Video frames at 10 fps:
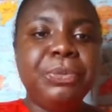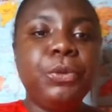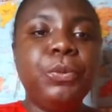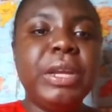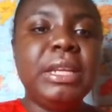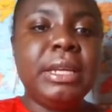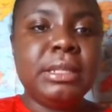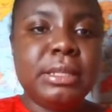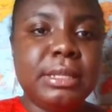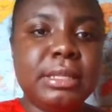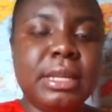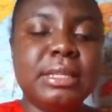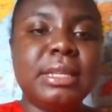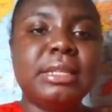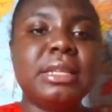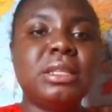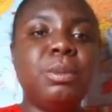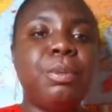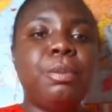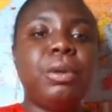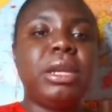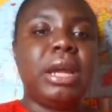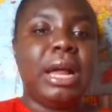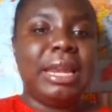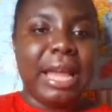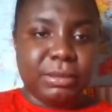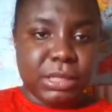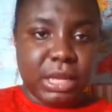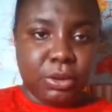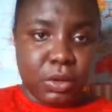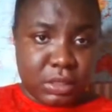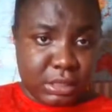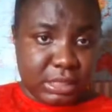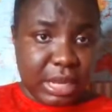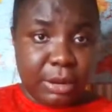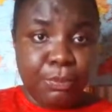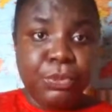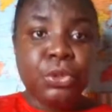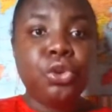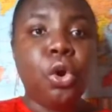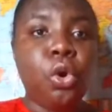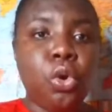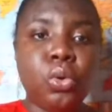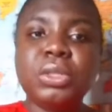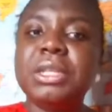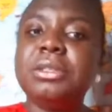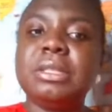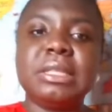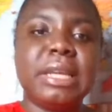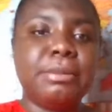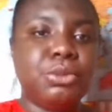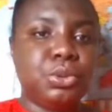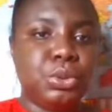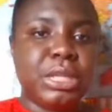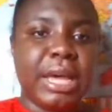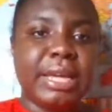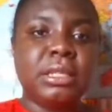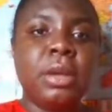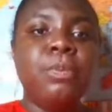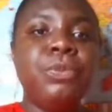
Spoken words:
Release these things. There are certain people in our lives that God is saying, you're holding to them too tight.